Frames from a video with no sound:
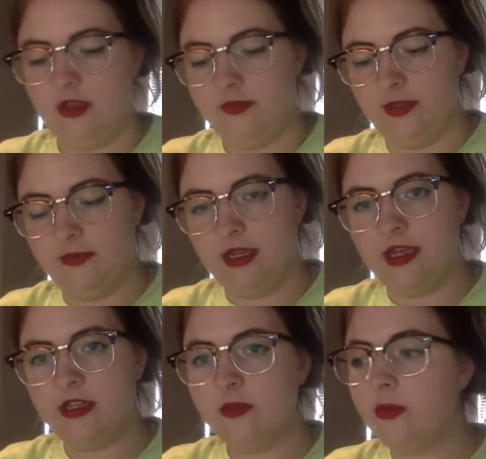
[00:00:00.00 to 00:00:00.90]
I dump
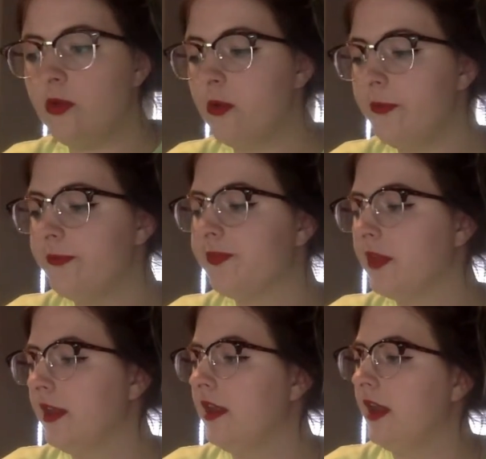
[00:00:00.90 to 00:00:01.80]
that in the bowl,
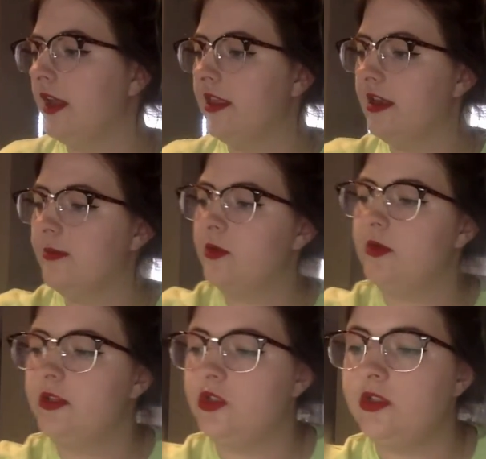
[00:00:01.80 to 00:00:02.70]
and then I'm
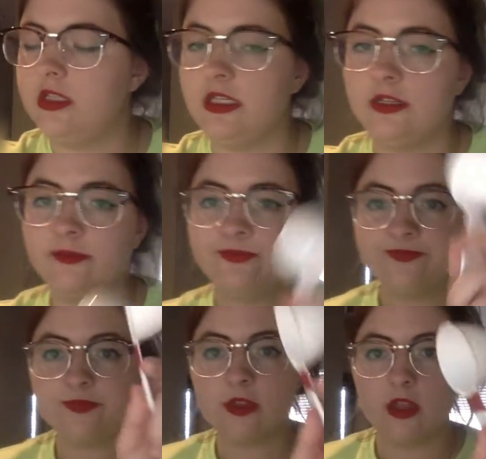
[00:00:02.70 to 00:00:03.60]
going to need
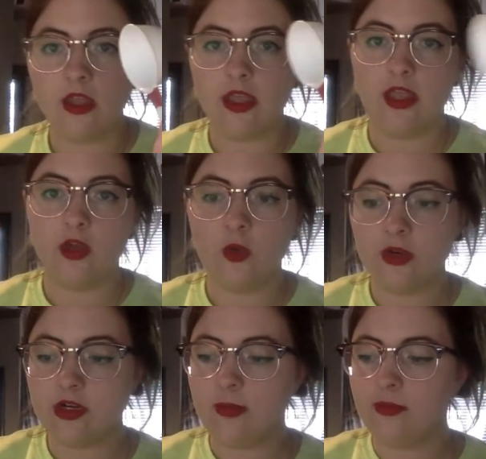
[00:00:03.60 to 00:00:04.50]
a
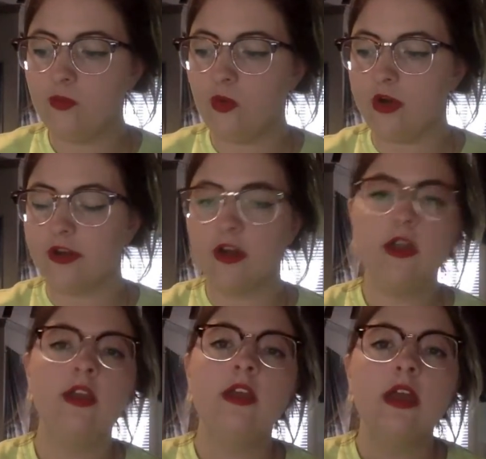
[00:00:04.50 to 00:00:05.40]
1/4 cup of
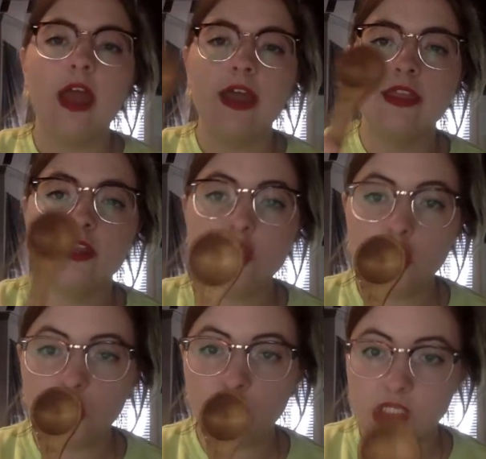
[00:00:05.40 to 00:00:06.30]
water, and then
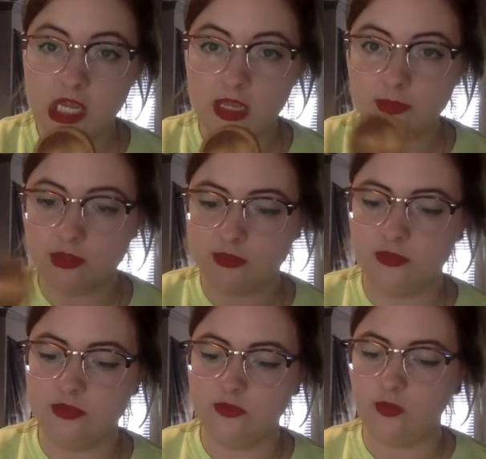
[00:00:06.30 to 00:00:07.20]
2
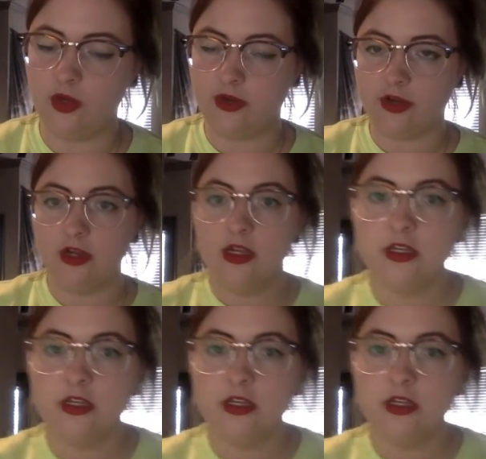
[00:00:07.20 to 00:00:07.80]
tablespoons of water.